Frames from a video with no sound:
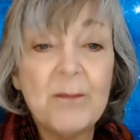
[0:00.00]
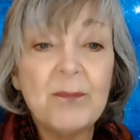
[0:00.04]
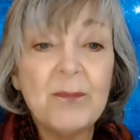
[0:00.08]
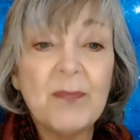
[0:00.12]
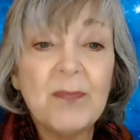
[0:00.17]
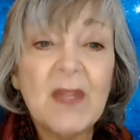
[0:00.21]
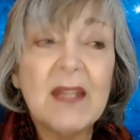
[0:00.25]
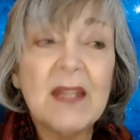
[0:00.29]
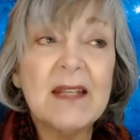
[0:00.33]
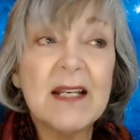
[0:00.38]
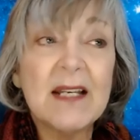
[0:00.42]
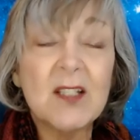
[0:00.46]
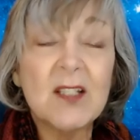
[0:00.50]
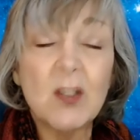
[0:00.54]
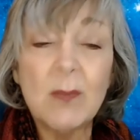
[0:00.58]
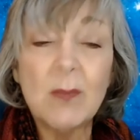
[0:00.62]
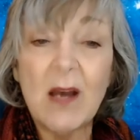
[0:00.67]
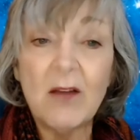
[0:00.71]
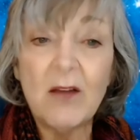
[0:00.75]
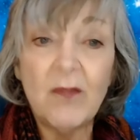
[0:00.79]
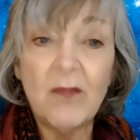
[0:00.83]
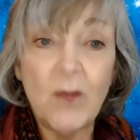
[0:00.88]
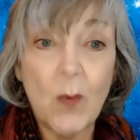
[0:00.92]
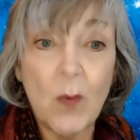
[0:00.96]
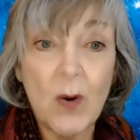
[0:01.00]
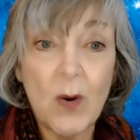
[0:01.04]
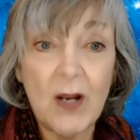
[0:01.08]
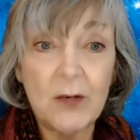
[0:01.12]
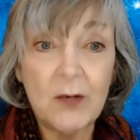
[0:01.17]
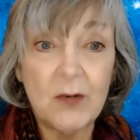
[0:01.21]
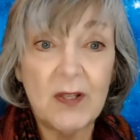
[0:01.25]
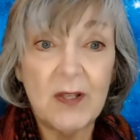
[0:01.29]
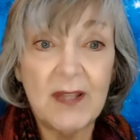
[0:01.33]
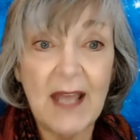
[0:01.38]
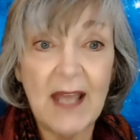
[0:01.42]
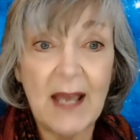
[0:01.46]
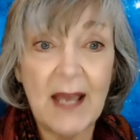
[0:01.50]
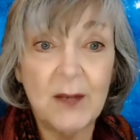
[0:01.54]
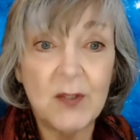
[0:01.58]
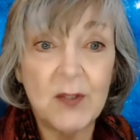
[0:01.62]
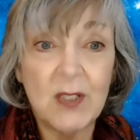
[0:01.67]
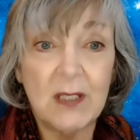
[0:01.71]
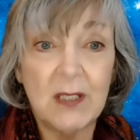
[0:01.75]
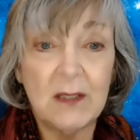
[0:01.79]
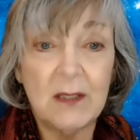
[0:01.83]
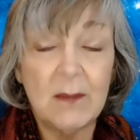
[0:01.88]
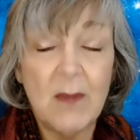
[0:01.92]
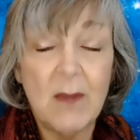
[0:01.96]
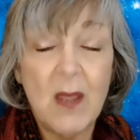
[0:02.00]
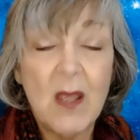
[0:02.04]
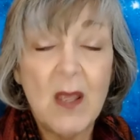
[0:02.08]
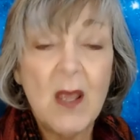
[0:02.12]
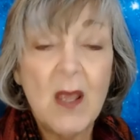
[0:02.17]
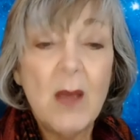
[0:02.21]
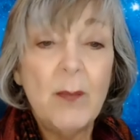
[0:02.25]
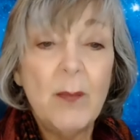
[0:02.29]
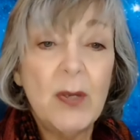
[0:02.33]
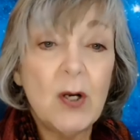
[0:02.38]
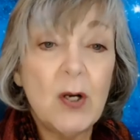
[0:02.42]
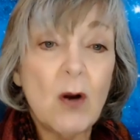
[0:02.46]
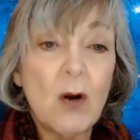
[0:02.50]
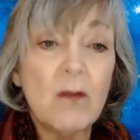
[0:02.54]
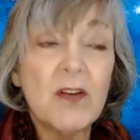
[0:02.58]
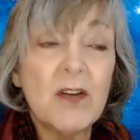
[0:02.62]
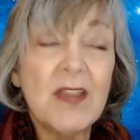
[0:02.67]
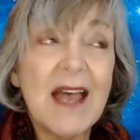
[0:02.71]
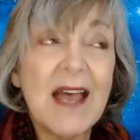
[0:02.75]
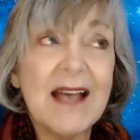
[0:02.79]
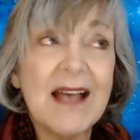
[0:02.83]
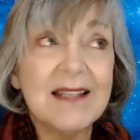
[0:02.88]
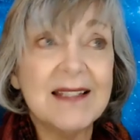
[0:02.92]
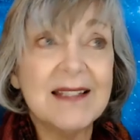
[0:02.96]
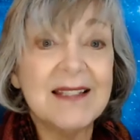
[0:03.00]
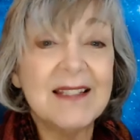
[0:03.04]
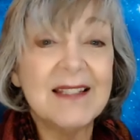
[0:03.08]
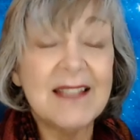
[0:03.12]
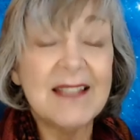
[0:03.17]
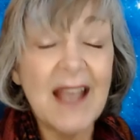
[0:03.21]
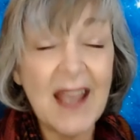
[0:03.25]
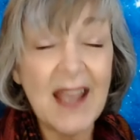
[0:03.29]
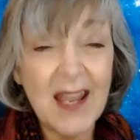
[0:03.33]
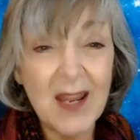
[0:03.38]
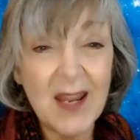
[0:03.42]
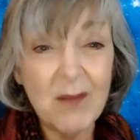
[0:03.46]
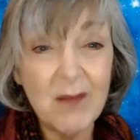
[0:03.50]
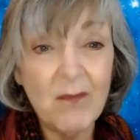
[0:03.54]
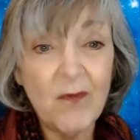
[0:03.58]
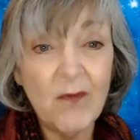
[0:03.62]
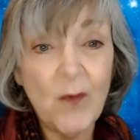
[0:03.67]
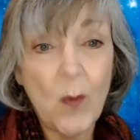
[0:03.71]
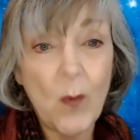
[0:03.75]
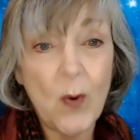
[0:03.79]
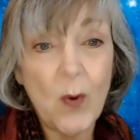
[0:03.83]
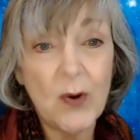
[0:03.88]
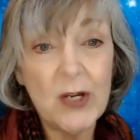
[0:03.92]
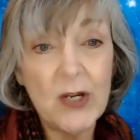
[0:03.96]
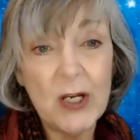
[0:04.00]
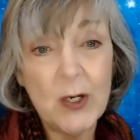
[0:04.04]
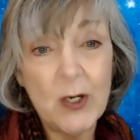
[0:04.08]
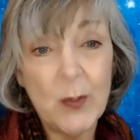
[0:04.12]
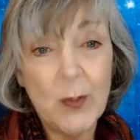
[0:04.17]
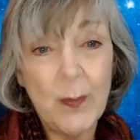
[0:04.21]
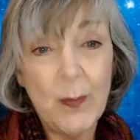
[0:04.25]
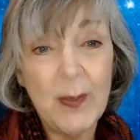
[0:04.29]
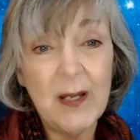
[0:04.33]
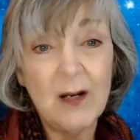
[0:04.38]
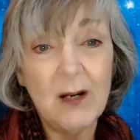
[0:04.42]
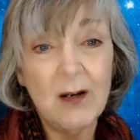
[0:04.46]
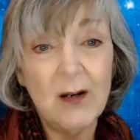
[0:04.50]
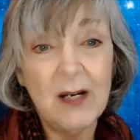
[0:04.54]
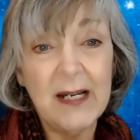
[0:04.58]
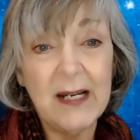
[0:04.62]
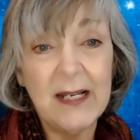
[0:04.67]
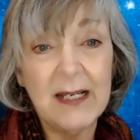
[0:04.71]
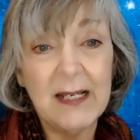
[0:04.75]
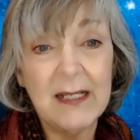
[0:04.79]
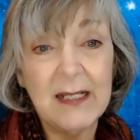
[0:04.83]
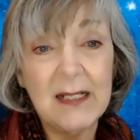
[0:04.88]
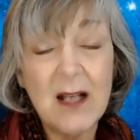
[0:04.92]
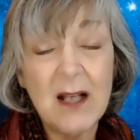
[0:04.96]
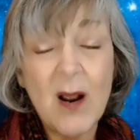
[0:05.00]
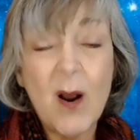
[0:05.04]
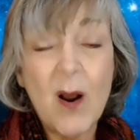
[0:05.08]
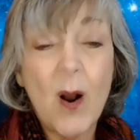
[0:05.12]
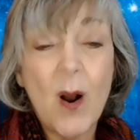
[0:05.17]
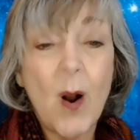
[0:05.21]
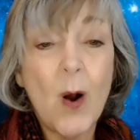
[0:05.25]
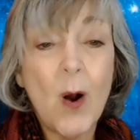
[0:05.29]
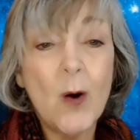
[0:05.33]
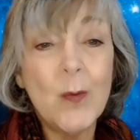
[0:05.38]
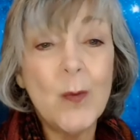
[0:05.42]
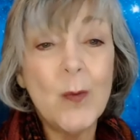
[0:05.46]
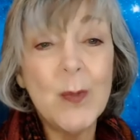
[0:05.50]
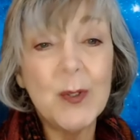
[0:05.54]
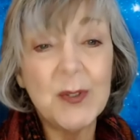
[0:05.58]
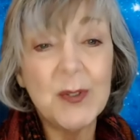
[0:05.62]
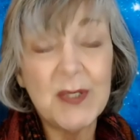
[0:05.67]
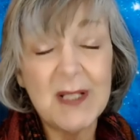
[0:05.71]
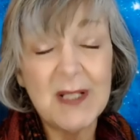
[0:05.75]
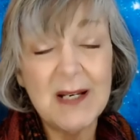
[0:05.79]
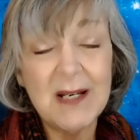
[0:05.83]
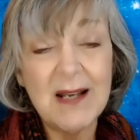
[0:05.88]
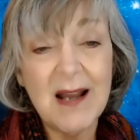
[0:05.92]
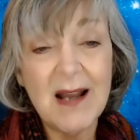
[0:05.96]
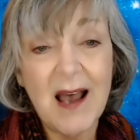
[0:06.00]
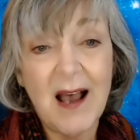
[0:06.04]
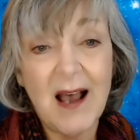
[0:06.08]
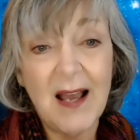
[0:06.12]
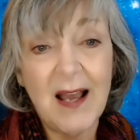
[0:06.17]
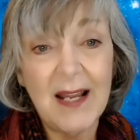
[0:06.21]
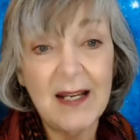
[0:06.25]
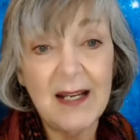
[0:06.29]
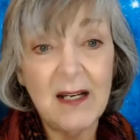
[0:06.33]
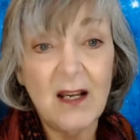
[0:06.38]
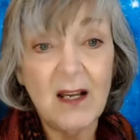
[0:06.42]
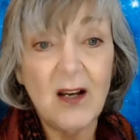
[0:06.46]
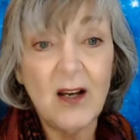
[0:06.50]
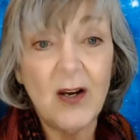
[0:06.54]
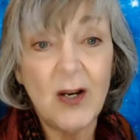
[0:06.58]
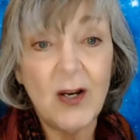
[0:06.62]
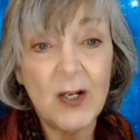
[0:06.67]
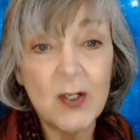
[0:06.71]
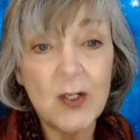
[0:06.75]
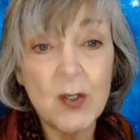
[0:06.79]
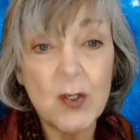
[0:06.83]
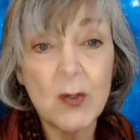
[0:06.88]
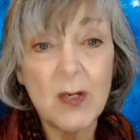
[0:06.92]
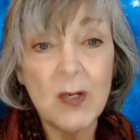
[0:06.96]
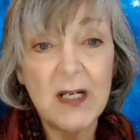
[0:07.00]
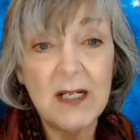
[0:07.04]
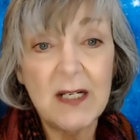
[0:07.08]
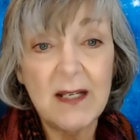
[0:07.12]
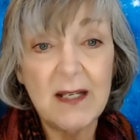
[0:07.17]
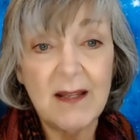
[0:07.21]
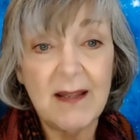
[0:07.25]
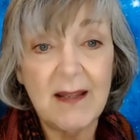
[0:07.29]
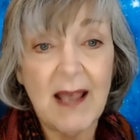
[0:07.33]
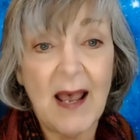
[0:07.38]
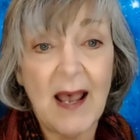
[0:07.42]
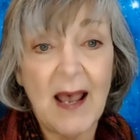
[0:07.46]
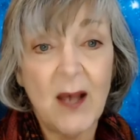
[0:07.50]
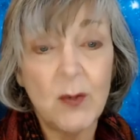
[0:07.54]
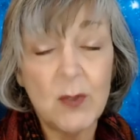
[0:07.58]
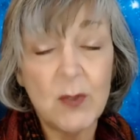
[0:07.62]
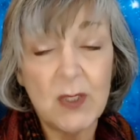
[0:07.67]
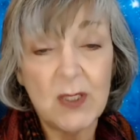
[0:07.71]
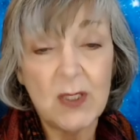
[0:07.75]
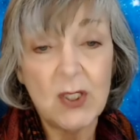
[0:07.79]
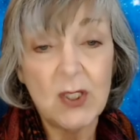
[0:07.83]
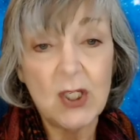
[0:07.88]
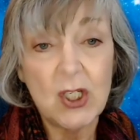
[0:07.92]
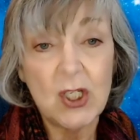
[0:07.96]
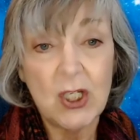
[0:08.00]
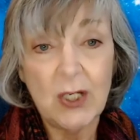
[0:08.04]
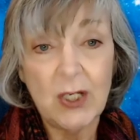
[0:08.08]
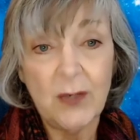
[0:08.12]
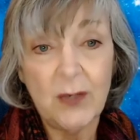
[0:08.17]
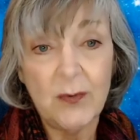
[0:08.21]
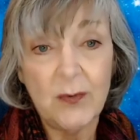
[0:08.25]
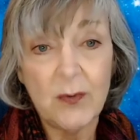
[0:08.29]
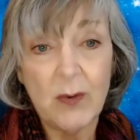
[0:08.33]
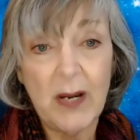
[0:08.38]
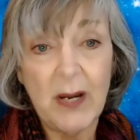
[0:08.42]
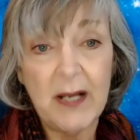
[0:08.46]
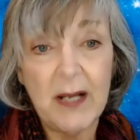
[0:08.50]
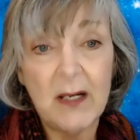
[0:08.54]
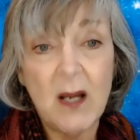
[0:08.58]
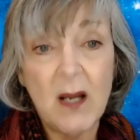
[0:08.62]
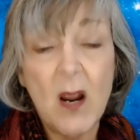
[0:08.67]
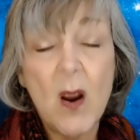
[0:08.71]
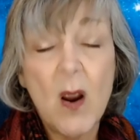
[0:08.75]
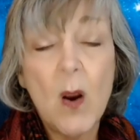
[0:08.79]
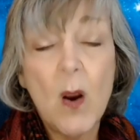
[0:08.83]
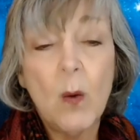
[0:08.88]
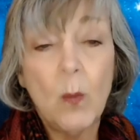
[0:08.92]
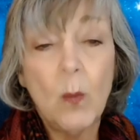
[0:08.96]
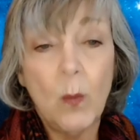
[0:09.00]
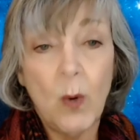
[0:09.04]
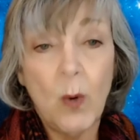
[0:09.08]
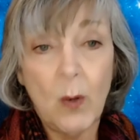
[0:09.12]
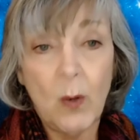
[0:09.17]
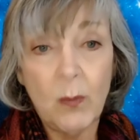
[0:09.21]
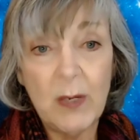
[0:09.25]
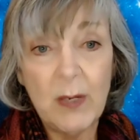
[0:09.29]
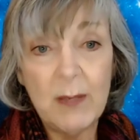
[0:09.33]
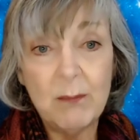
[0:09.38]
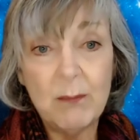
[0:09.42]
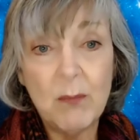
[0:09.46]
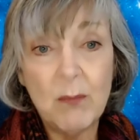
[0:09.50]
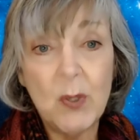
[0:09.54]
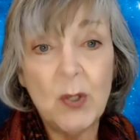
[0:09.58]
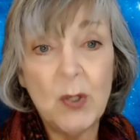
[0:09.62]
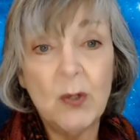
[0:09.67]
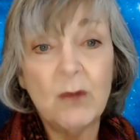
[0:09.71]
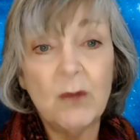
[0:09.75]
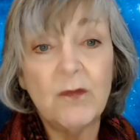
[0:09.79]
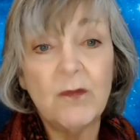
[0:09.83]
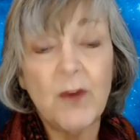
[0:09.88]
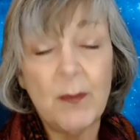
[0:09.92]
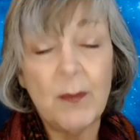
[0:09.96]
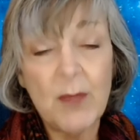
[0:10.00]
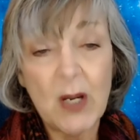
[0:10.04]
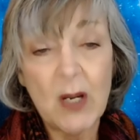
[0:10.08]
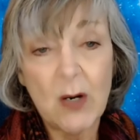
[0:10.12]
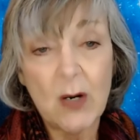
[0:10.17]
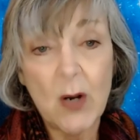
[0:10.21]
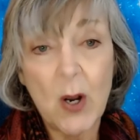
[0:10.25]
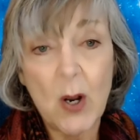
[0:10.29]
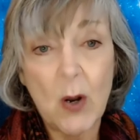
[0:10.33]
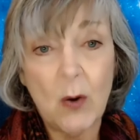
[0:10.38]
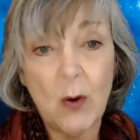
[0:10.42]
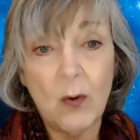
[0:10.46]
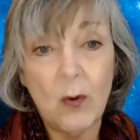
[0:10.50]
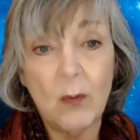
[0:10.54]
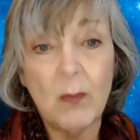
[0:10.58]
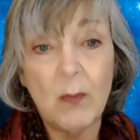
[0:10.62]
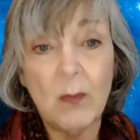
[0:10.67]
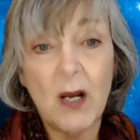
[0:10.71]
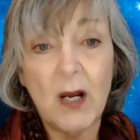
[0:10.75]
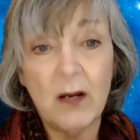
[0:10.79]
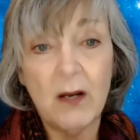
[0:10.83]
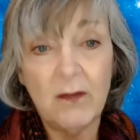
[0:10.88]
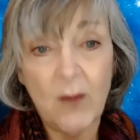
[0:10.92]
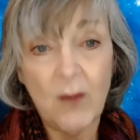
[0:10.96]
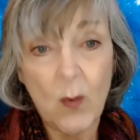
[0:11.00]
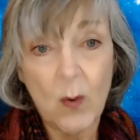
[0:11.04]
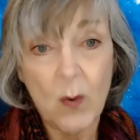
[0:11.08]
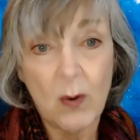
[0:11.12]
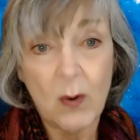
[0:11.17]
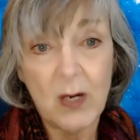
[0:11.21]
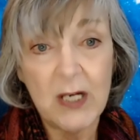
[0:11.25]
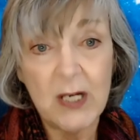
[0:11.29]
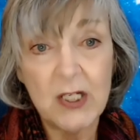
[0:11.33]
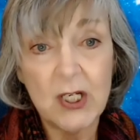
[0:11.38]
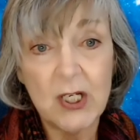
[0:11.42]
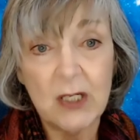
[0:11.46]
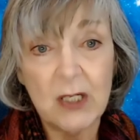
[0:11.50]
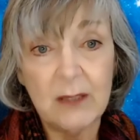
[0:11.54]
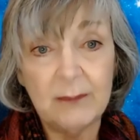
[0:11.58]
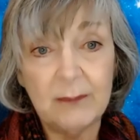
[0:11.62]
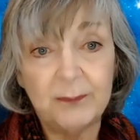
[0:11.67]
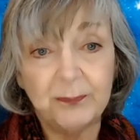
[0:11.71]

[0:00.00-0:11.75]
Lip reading: And that's about 400,000. But over that same 4 year period, almost 900,000 children were removed from their home of origin.